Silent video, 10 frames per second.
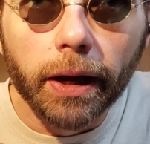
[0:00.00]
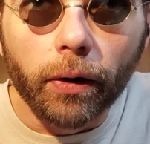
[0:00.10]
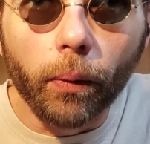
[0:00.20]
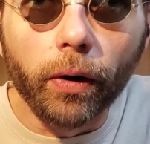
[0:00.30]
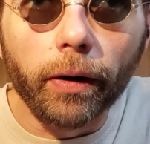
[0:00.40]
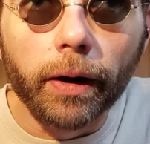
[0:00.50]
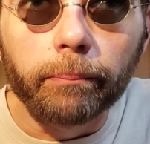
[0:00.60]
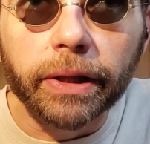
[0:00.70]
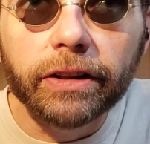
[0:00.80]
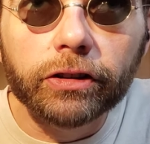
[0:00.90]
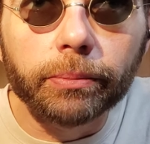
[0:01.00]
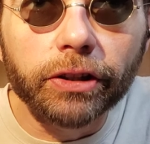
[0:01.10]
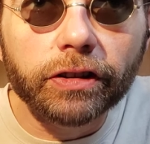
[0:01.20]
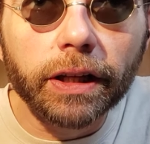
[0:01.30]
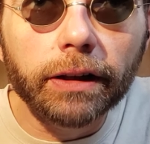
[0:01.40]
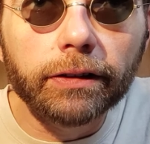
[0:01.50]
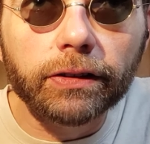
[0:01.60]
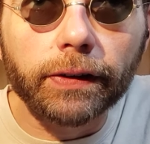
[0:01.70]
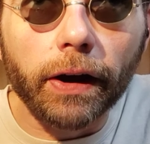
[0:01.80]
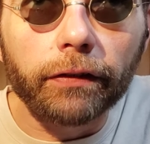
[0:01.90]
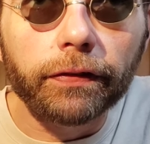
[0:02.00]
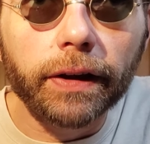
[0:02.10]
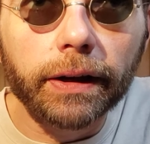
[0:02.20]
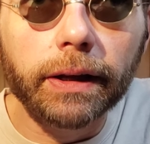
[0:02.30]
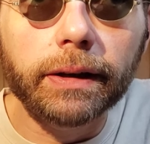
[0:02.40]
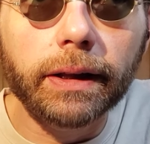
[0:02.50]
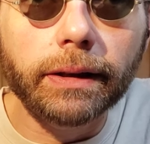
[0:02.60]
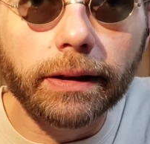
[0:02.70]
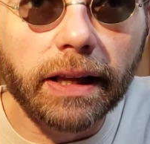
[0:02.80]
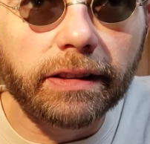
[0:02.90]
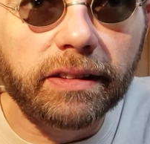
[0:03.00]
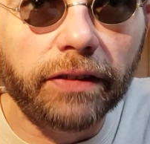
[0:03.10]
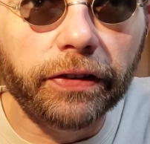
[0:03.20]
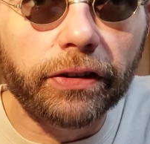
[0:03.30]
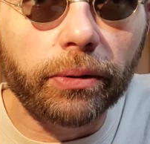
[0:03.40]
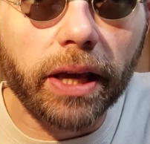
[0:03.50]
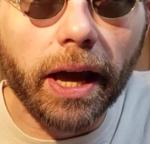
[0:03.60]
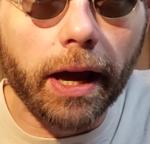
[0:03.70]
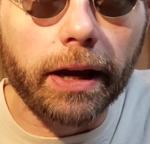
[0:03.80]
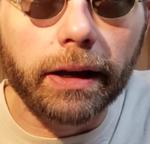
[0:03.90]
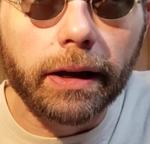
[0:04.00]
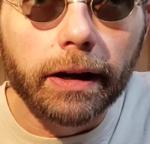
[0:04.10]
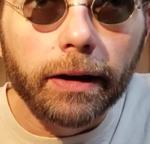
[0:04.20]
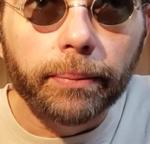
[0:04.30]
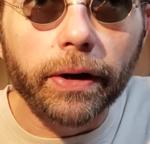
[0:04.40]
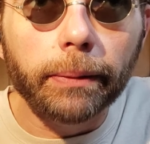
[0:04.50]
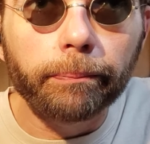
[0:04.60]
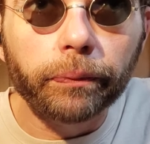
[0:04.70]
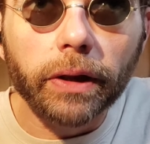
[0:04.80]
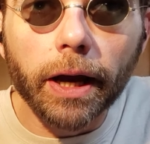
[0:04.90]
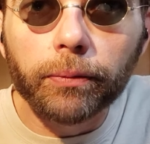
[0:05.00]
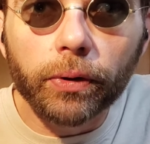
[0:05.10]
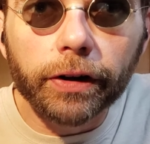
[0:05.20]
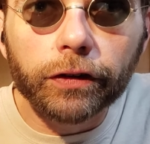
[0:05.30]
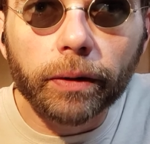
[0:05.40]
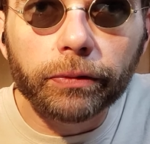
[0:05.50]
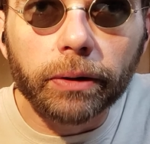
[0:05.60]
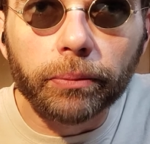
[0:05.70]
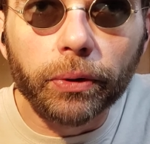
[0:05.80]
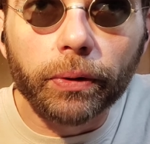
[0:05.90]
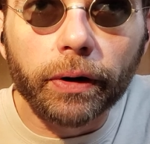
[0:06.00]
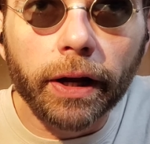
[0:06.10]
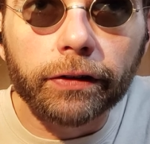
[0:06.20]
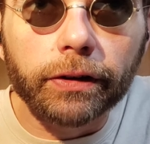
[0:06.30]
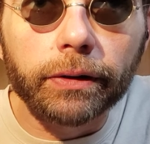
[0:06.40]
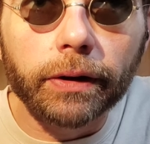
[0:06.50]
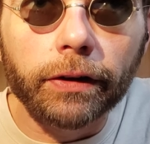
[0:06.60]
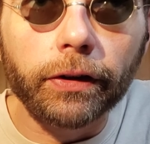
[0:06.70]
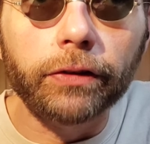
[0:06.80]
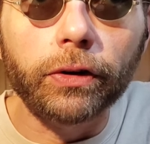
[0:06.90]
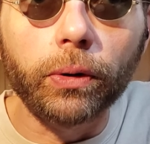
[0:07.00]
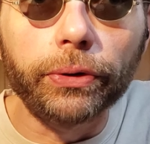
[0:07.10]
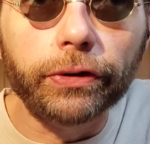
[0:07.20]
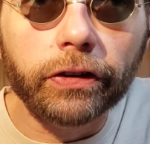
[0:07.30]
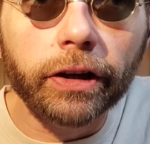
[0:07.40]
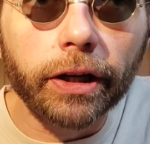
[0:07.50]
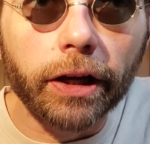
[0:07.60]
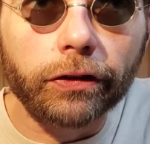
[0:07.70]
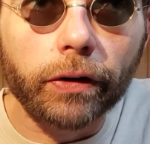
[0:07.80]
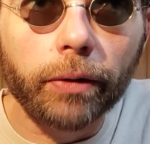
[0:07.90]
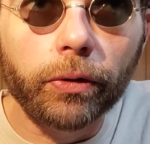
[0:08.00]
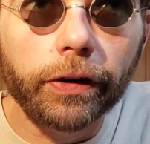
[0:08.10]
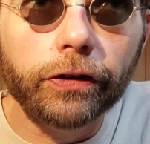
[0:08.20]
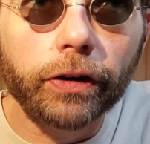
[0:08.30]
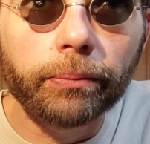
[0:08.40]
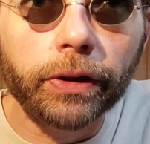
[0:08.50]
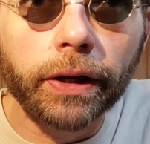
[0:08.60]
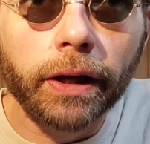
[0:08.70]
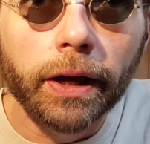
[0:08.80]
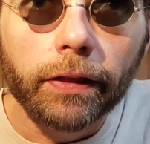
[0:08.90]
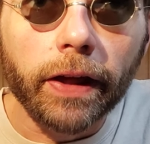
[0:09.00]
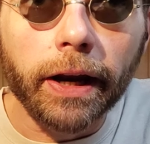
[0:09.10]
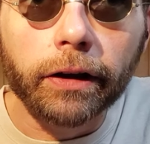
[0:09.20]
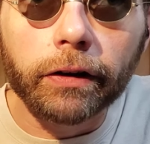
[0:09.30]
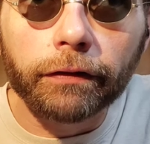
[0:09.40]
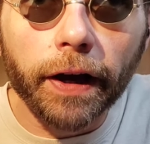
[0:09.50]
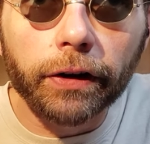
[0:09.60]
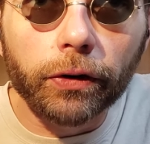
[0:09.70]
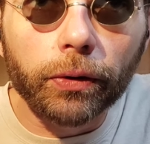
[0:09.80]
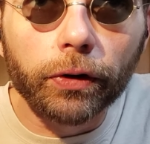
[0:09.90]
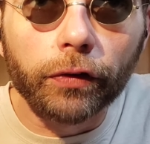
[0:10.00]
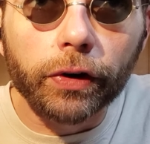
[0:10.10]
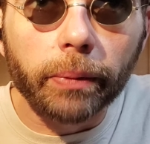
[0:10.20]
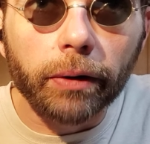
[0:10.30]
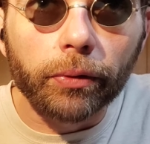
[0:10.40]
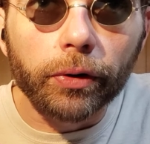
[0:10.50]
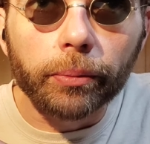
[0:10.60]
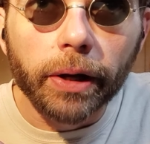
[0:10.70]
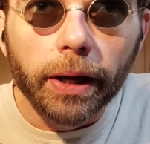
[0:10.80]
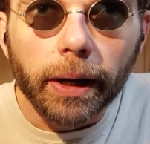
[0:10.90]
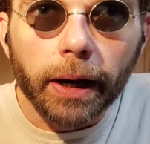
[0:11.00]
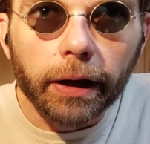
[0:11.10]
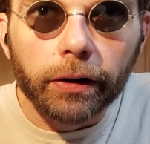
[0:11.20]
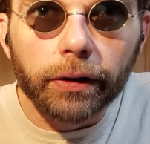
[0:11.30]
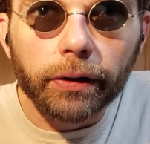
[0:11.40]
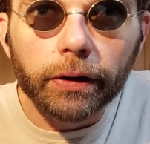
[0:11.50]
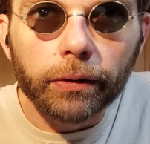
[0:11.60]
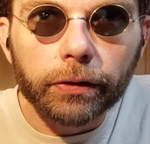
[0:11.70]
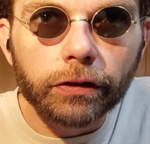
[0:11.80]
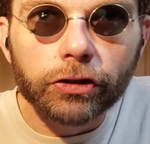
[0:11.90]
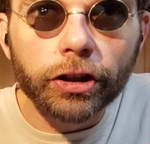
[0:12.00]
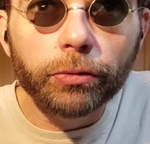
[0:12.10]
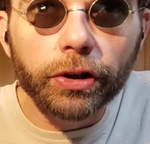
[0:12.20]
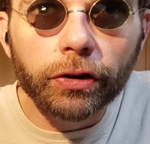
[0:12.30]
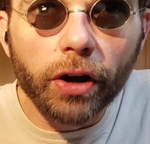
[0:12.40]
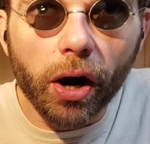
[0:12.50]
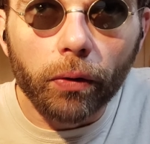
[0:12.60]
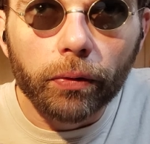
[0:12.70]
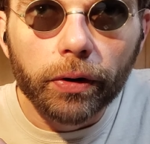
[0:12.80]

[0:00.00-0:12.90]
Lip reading: or Beast Machines stuff, and that stuff was okay, but I wanted something more as an older teenager. I wanted something that I could invite a girl over to my room and I could, she wouldn't know